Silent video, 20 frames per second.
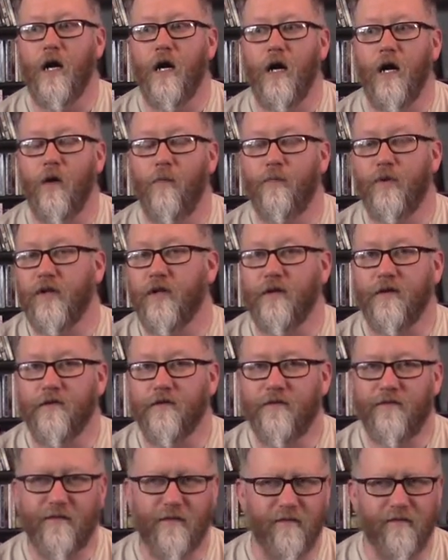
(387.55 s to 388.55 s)
uh,
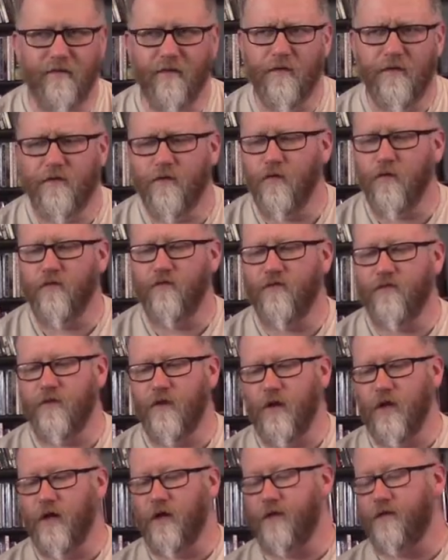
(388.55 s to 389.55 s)
Billy's sort of
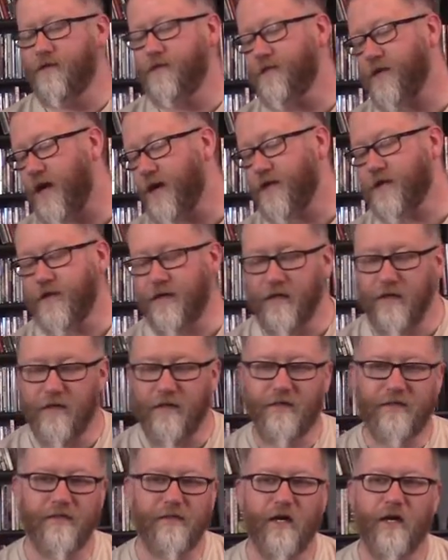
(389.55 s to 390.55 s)
uh,
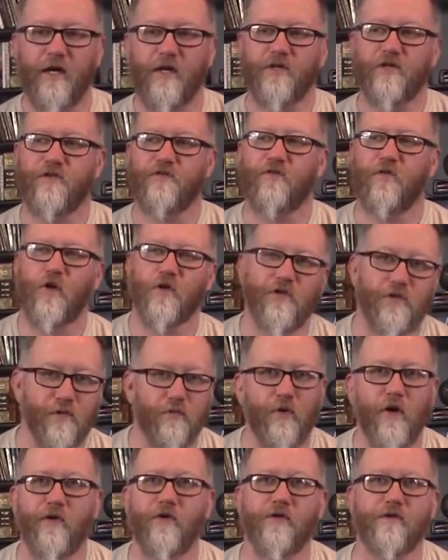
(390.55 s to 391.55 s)
sidekick slash foster
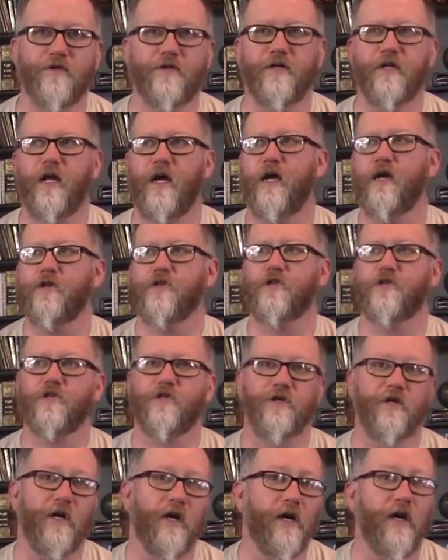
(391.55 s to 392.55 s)
brother
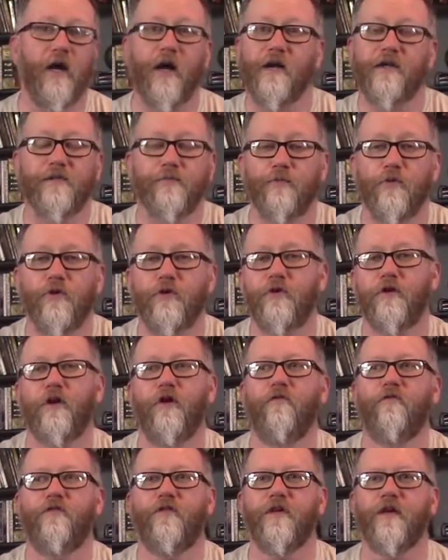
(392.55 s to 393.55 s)
slash uh, expert
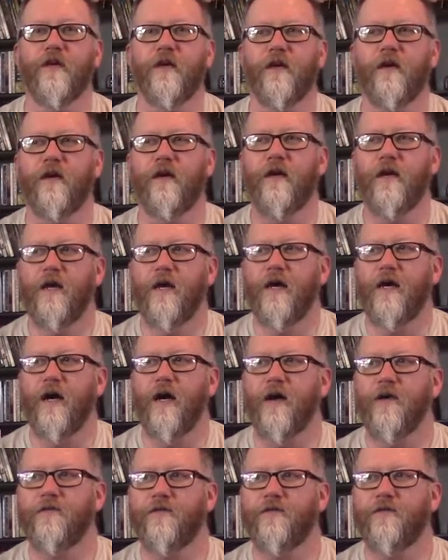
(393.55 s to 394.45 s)
of the uh,